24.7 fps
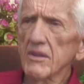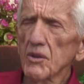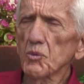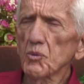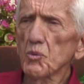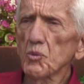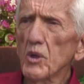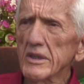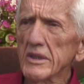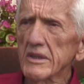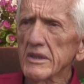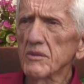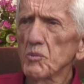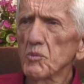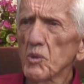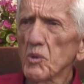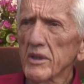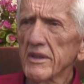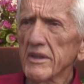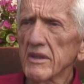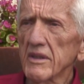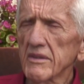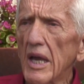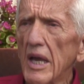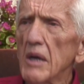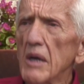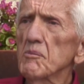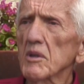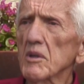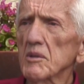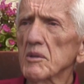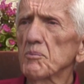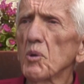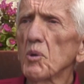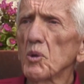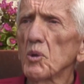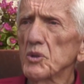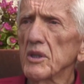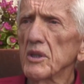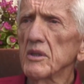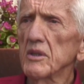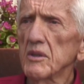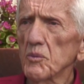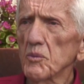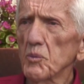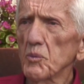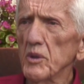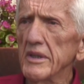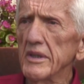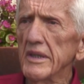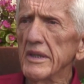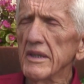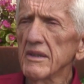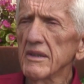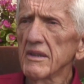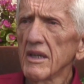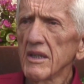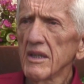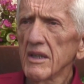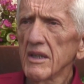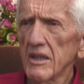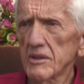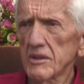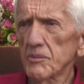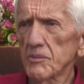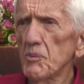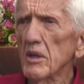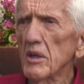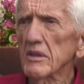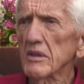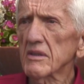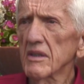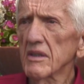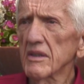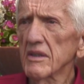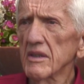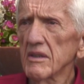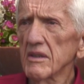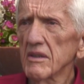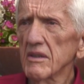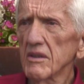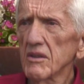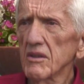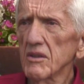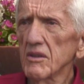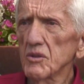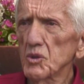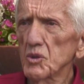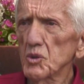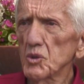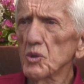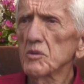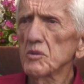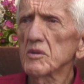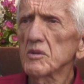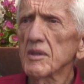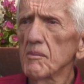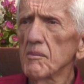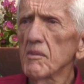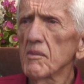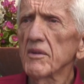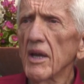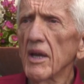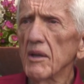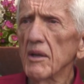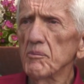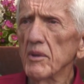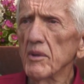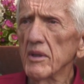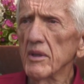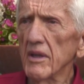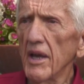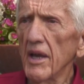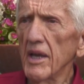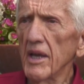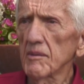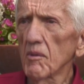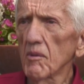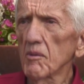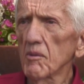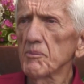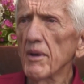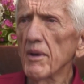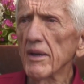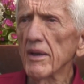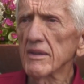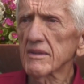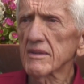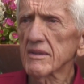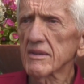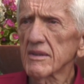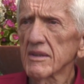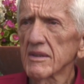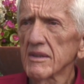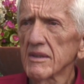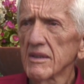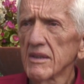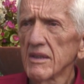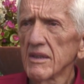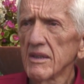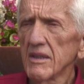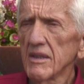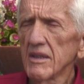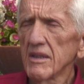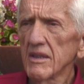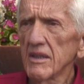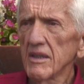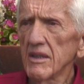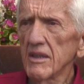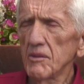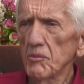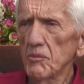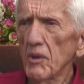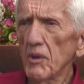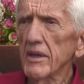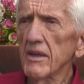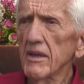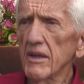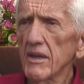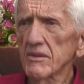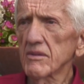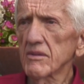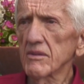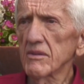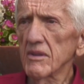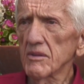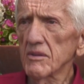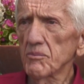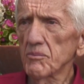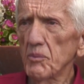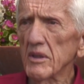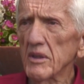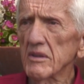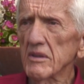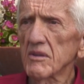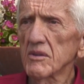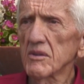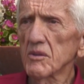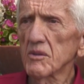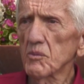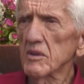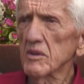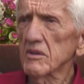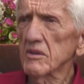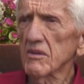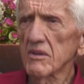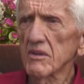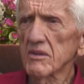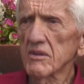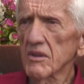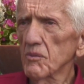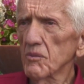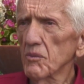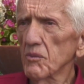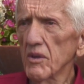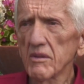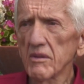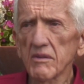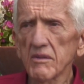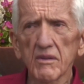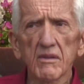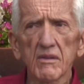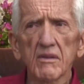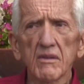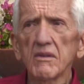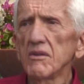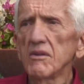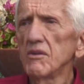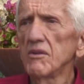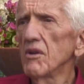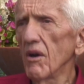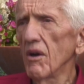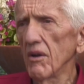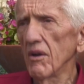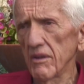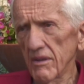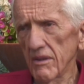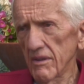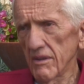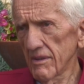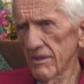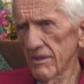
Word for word: the question really is how much protein do we need, especially should some of that be animal-based? And my answer is based on the research that we, none.